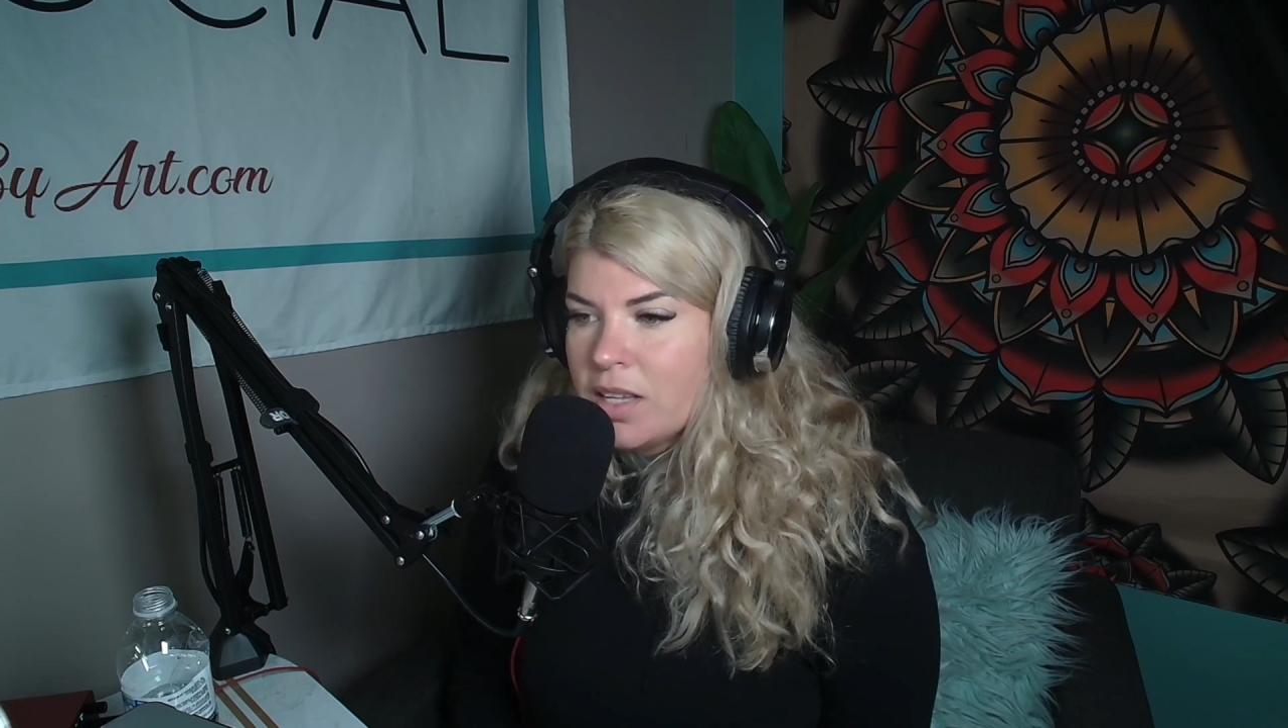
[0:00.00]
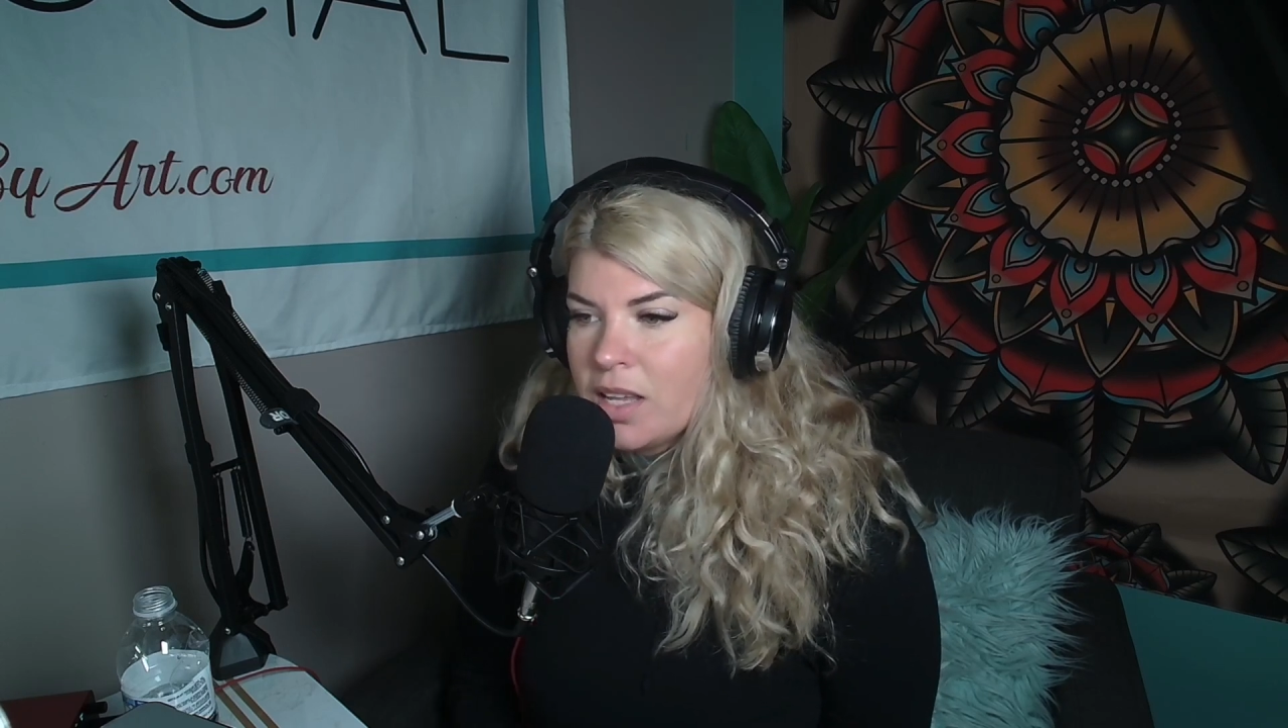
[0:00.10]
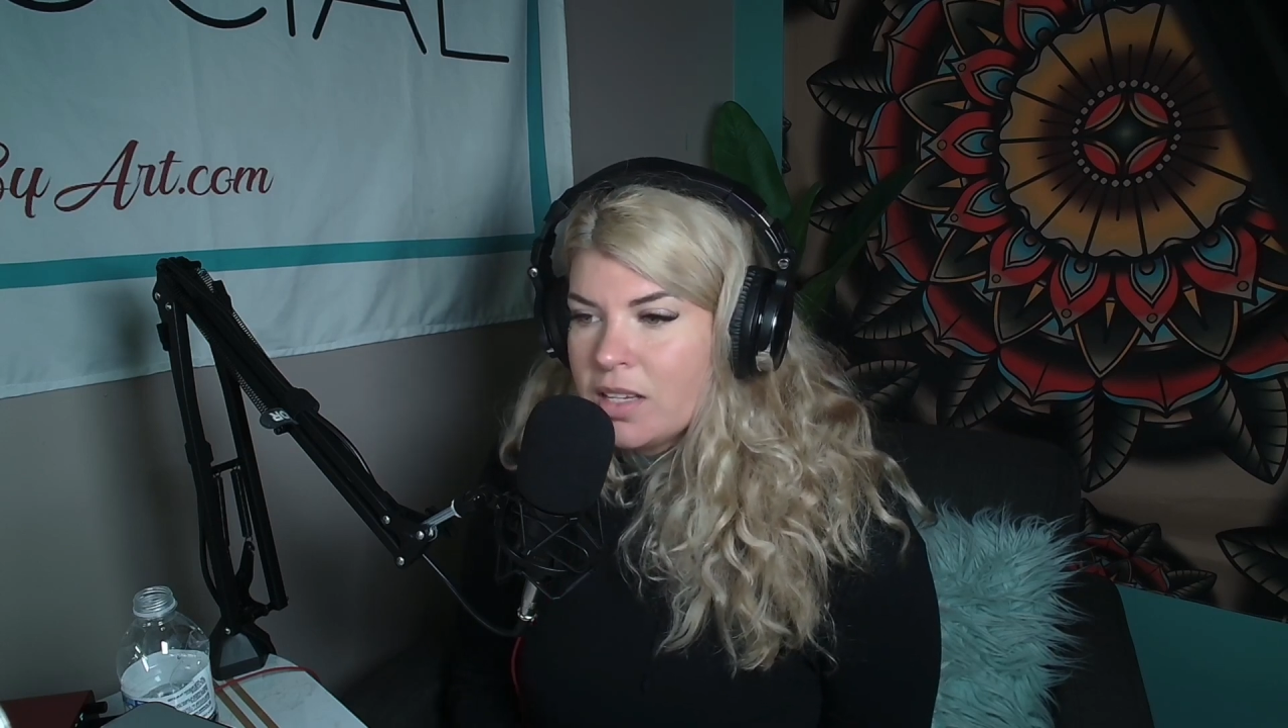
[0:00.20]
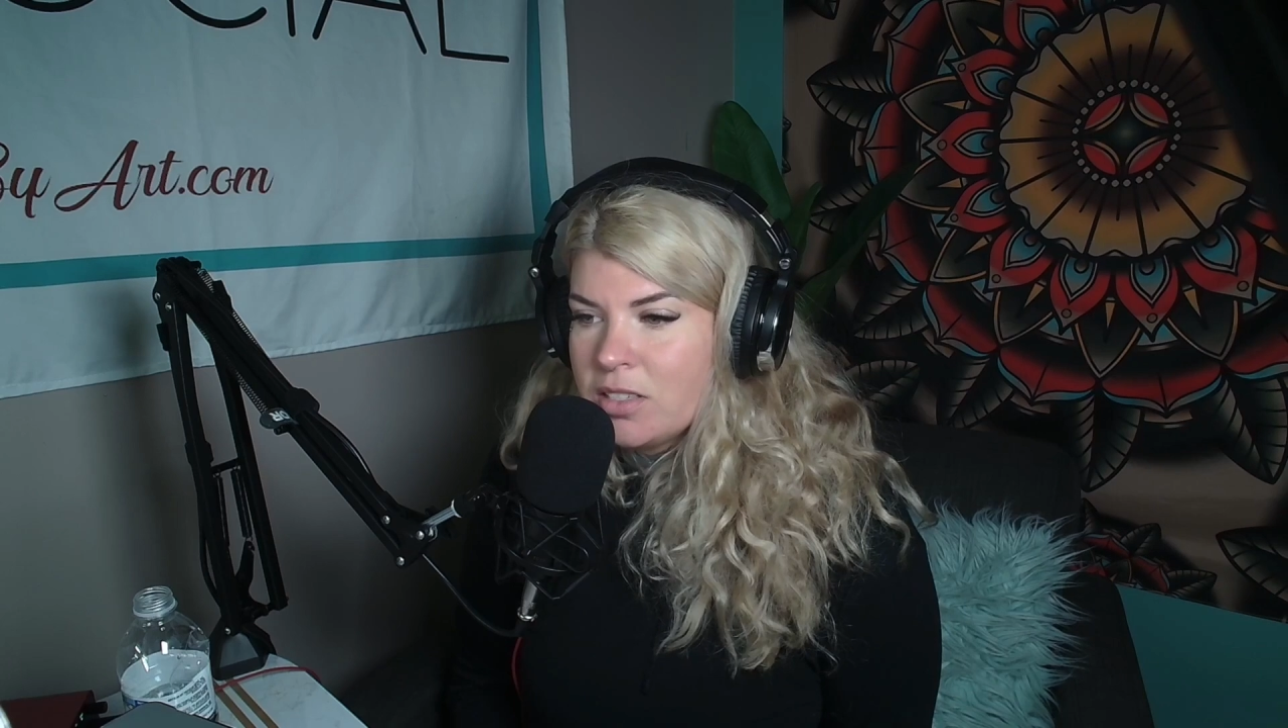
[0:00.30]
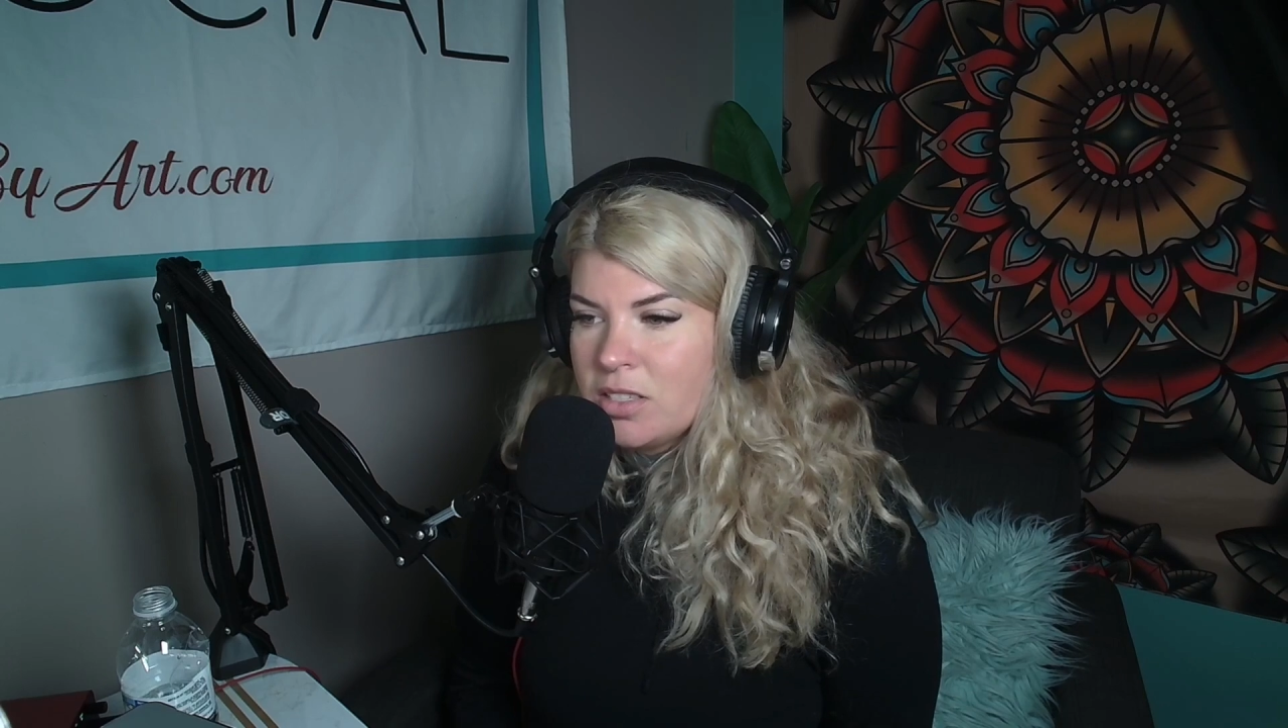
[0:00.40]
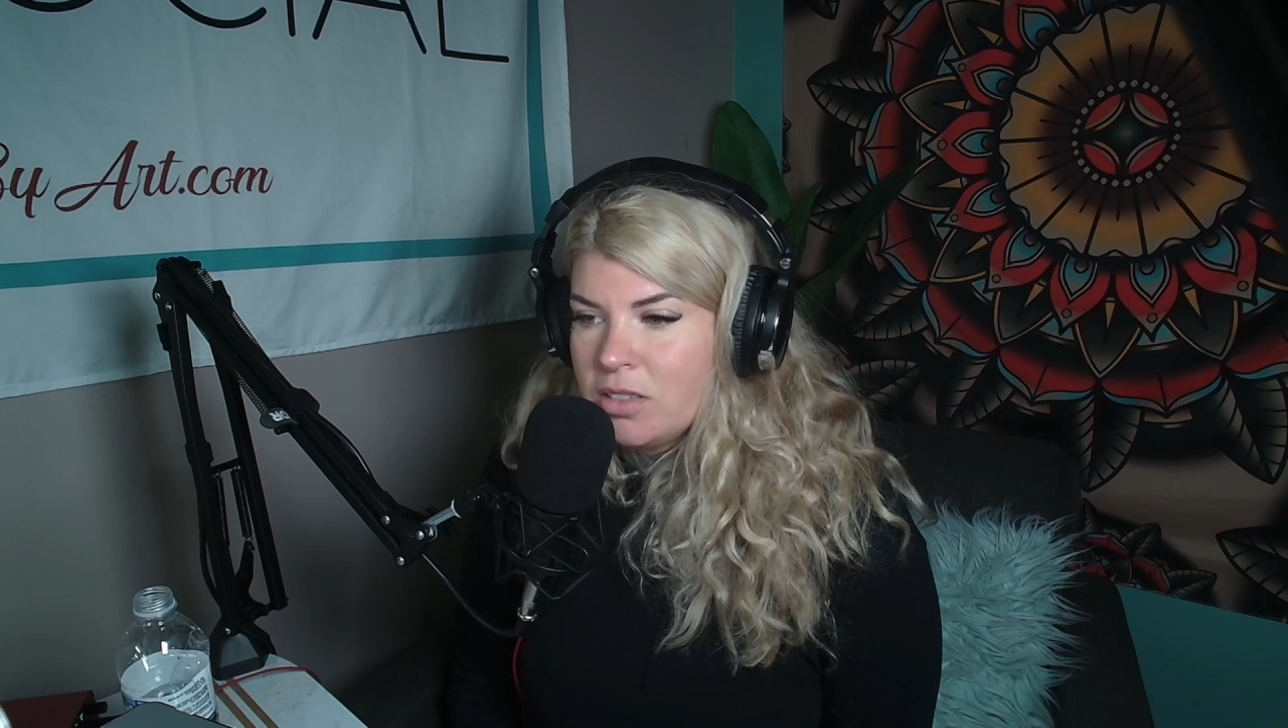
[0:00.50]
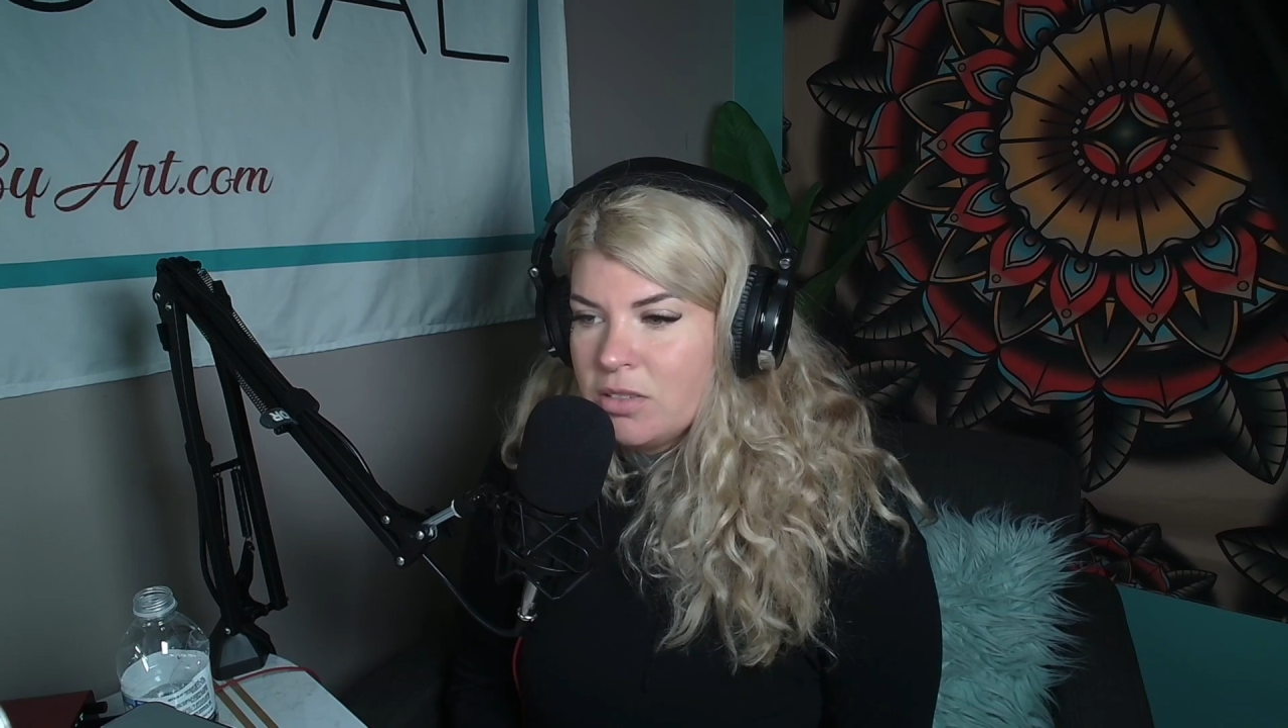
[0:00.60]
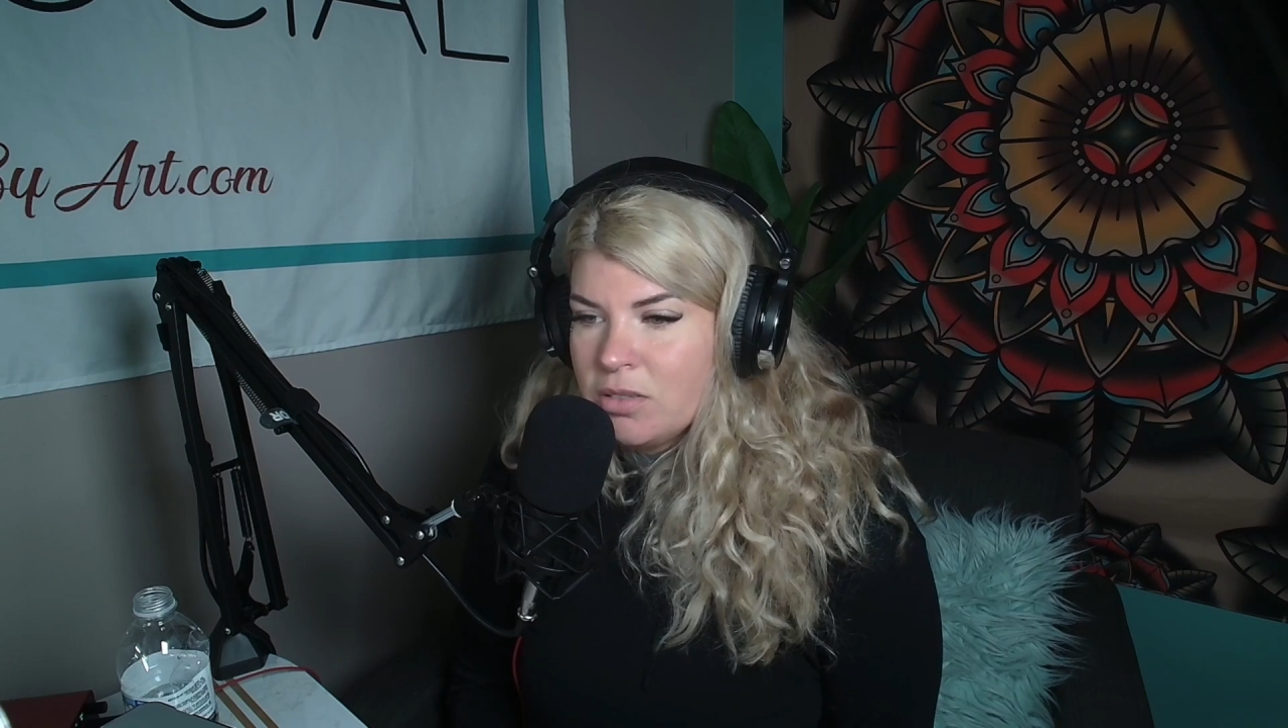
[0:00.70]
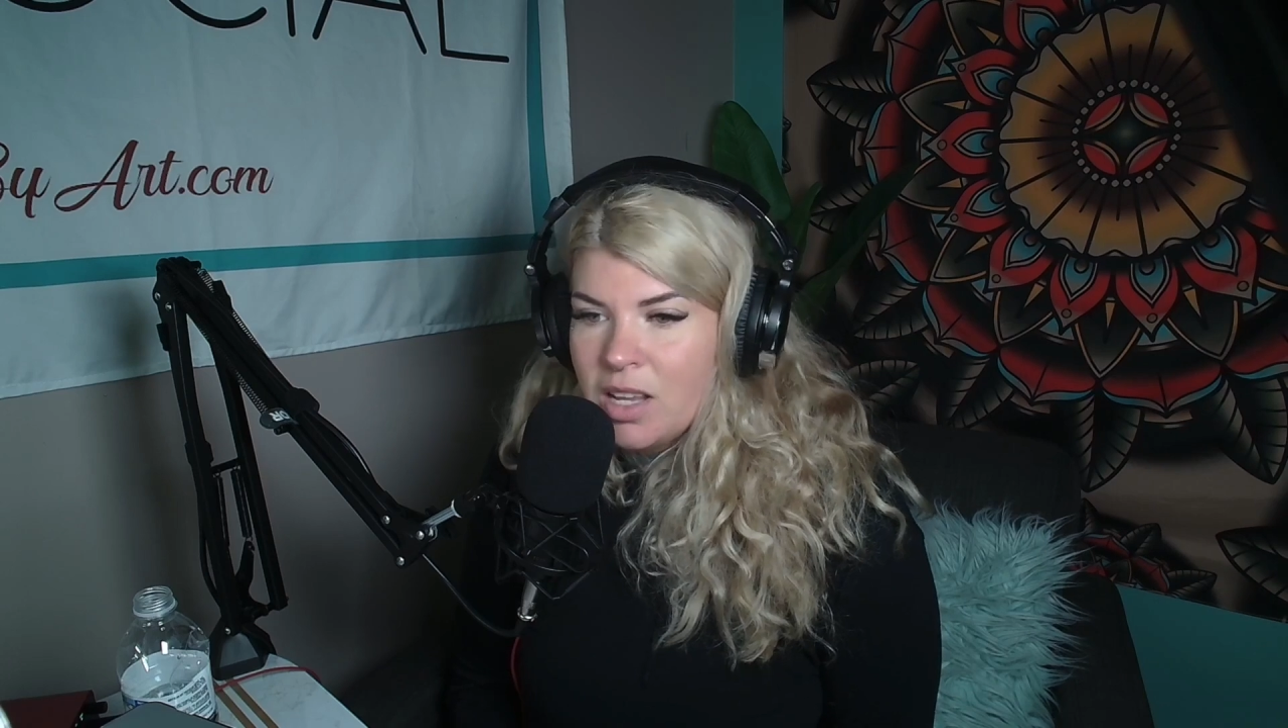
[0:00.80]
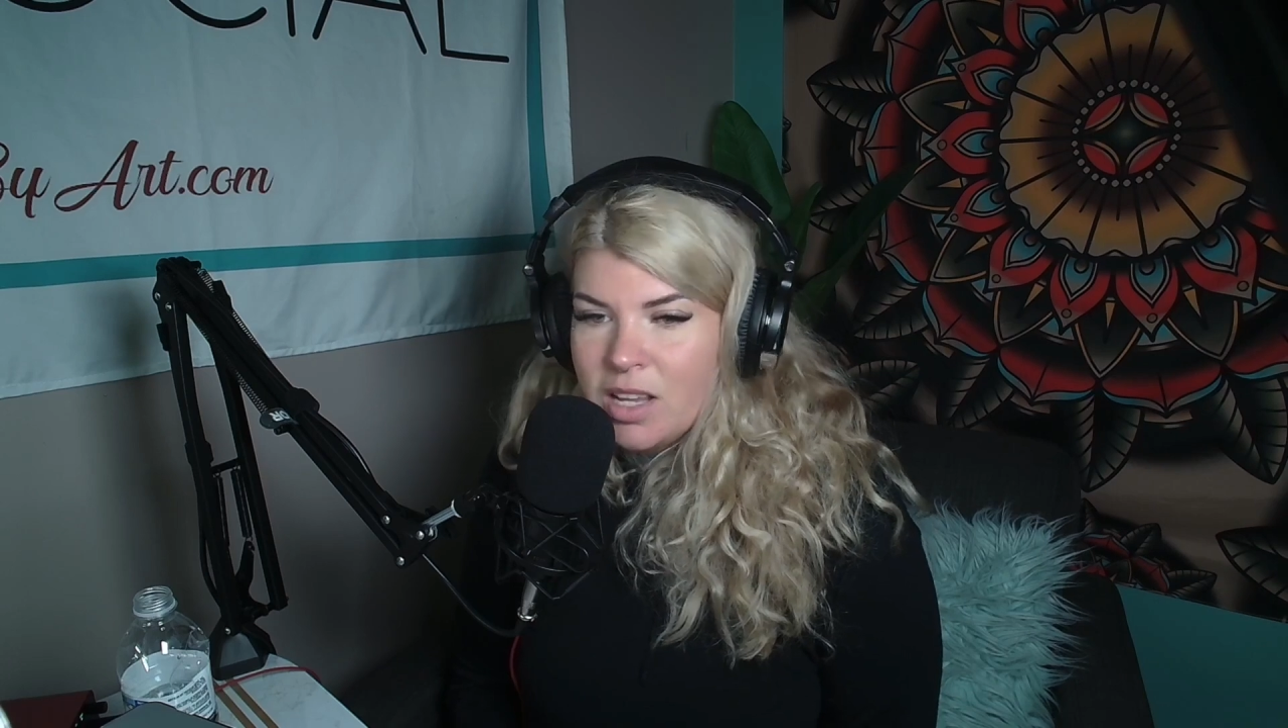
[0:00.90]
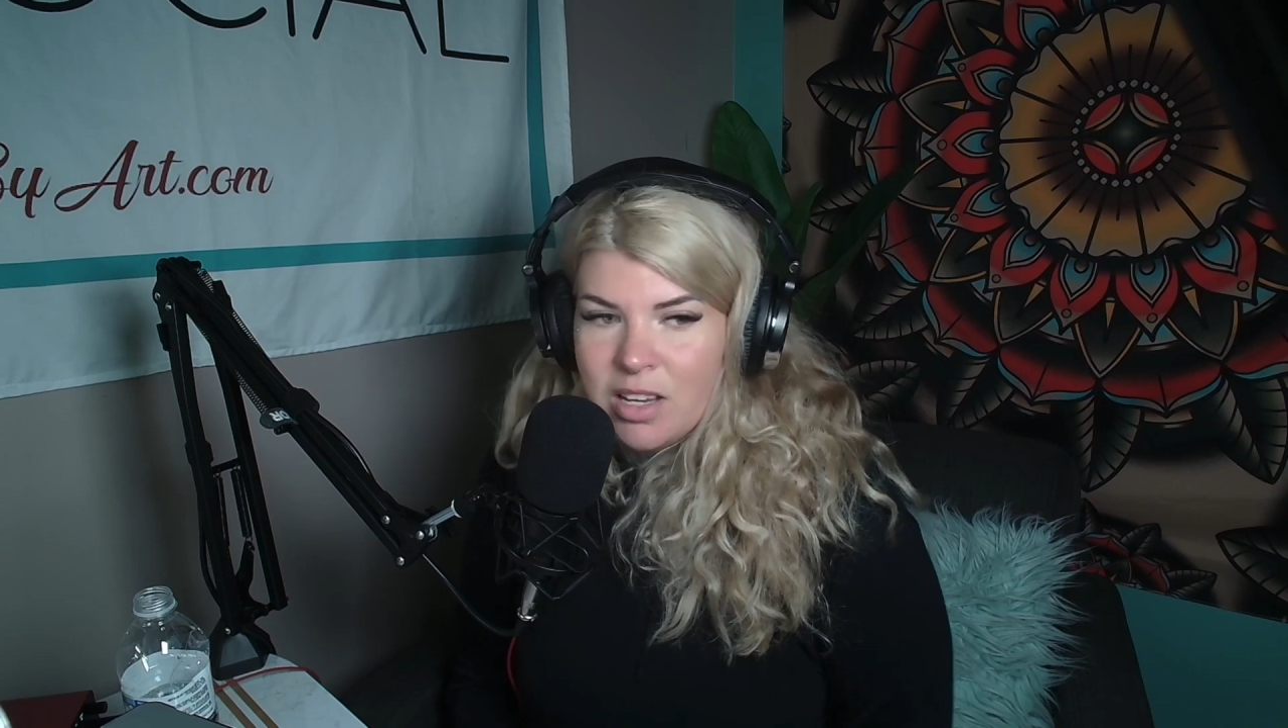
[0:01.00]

And to